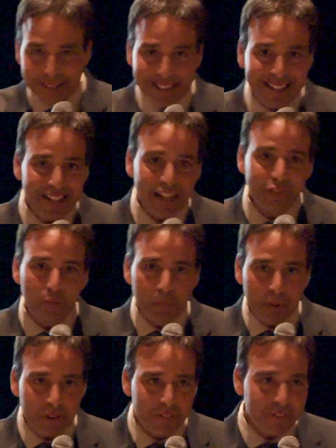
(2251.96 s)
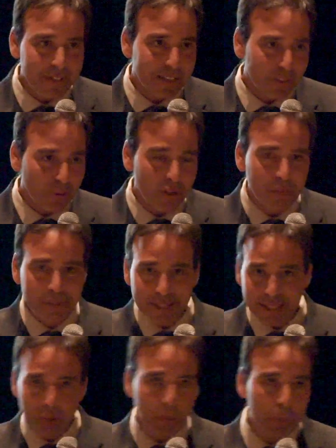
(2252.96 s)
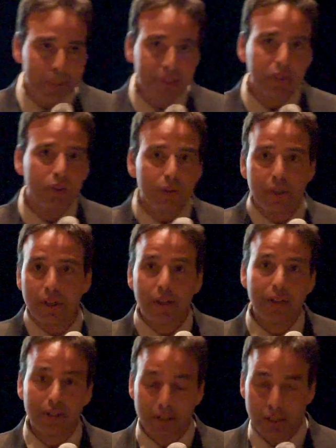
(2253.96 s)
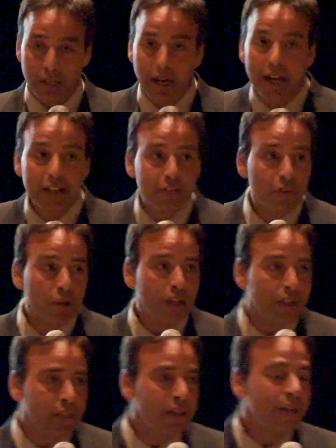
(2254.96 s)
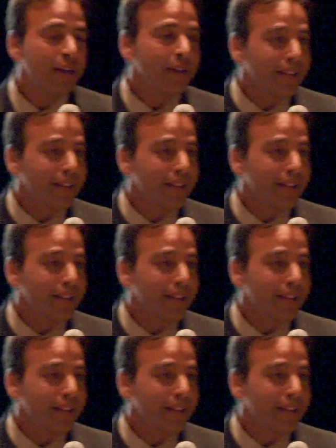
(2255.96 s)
That's kind of a perfect storm, and that's what we do in our line of work.